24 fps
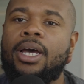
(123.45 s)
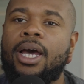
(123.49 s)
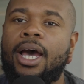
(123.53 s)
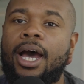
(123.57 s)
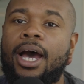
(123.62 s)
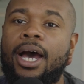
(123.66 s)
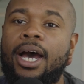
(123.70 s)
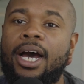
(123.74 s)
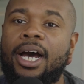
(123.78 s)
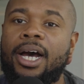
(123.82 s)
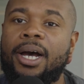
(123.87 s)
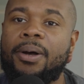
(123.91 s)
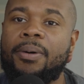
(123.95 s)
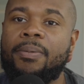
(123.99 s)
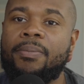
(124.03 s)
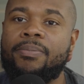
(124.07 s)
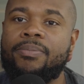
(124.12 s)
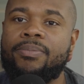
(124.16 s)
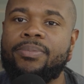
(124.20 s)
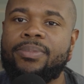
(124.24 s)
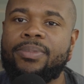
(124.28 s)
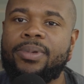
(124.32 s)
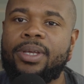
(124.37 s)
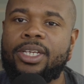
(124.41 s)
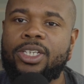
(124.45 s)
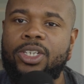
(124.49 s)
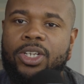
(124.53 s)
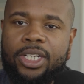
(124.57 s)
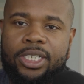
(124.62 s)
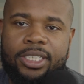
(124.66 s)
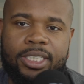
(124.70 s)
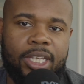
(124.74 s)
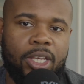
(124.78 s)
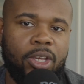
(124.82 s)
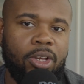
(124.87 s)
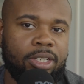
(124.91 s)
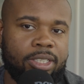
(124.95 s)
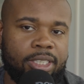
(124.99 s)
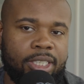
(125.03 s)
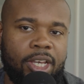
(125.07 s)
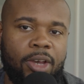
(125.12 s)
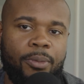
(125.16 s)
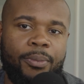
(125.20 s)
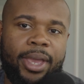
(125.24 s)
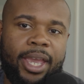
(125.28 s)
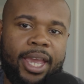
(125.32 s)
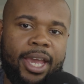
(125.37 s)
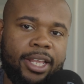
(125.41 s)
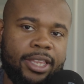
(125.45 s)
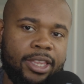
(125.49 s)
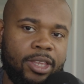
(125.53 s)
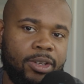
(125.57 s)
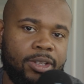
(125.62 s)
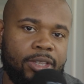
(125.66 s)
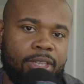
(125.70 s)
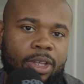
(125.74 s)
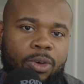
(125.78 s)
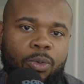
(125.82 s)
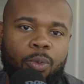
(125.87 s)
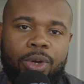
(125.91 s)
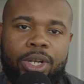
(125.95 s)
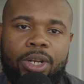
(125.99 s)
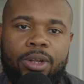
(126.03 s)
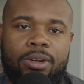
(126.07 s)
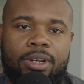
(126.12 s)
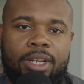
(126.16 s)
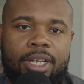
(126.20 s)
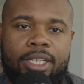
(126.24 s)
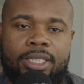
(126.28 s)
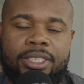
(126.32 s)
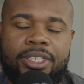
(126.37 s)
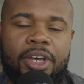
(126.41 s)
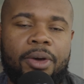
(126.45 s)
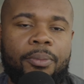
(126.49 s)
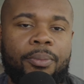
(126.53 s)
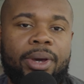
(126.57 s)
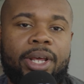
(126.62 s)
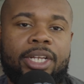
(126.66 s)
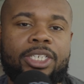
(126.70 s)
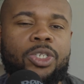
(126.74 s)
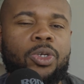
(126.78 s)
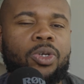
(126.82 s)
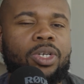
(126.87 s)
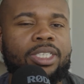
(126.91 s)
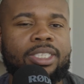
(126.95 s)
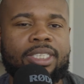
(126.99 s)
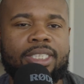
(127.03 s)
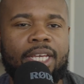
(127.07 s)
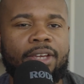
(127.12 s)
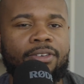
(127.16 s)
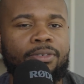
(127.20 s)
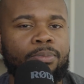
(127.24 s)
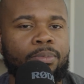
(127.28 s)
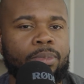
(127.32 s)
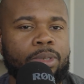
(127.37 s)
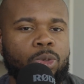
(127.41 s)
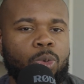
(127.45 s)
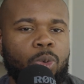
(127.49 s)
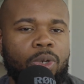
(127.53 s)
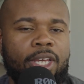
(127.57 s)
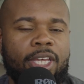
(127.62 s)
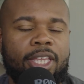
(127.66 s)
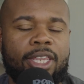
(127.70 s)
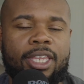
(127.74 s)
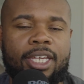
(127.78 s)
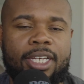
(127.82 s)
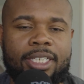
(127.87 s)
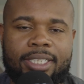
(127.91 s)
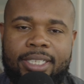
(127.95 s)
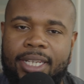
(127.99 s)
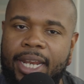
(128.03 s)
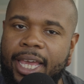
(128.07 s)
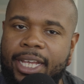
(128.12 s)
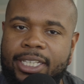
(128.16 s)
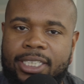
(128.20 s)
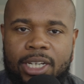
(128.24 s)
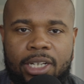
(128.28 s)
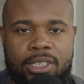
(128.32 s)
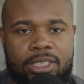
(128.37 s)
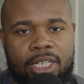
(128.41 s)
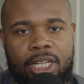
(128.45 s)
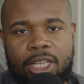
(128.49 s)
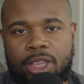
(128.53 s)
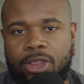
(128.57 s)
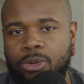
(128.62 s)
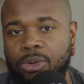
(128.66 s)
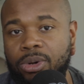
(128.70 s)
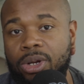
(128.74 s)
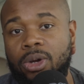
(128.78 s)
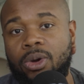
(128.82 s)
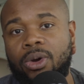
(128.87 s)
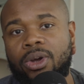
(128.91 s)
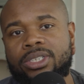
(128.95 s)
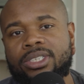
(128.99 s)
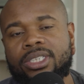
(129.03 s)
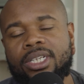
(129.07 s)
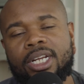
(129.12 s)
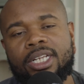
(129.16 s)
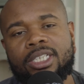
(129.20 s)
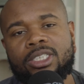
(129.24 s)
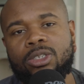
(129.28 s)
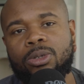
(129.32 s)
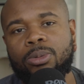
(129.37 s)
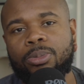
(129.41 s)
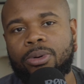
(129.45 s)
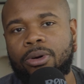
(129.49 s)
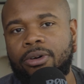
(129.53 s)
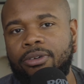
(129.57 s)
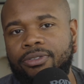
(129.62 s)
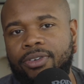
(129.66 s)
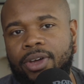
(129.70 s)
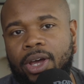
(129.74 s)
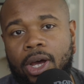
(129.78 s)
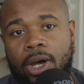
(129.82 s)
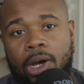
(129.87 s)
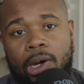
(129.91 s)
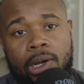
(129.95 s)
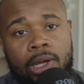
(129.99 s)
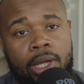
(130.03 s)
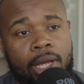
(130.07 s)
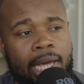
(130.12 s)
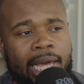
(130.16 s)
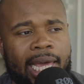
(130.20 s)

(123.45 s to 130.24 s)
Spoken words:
As you can see, you can still make out the window detail, but as you can see from between this and HLG3 or a Cine 2 profile,